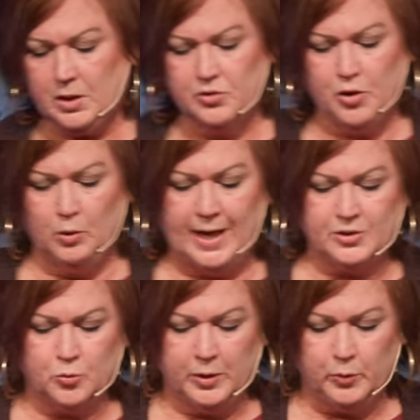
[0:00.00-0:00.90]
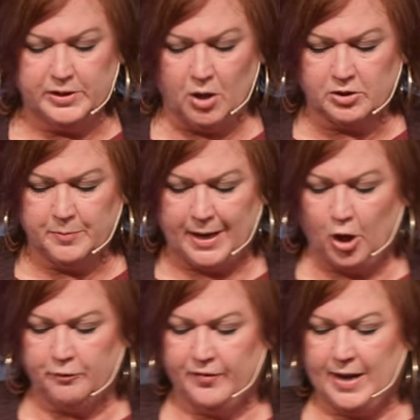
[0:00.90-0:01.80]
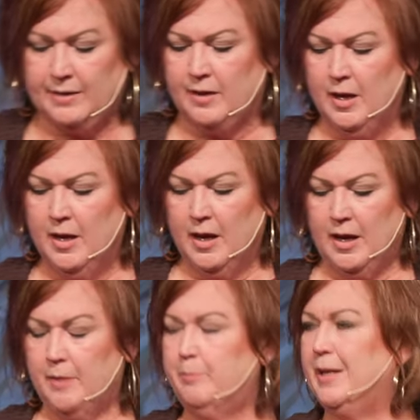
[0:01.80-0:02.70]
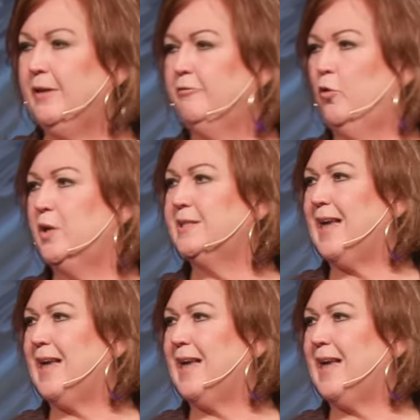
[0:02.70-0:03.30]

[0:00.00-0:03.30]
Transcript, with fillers: So last week we talked about our faith uh, being voice